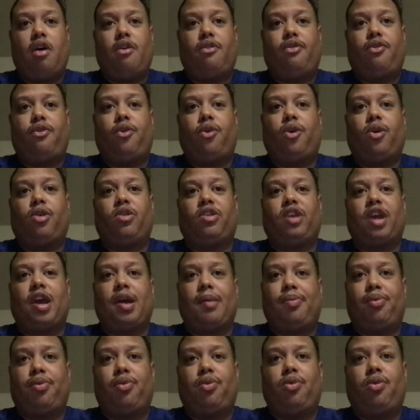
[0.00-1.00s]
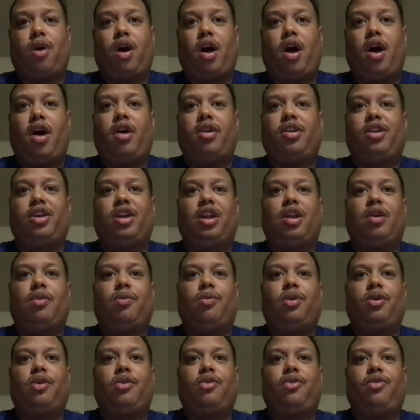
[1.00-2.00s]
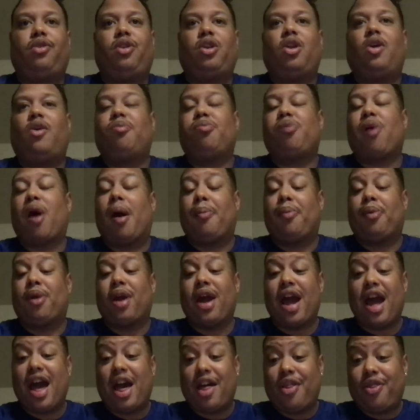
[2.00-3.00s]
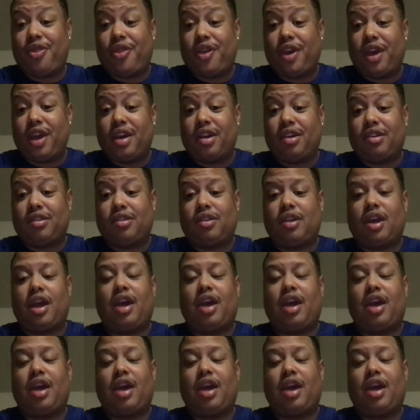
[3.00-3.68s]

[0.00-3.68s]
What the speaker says: For example, dealing with proper ethics.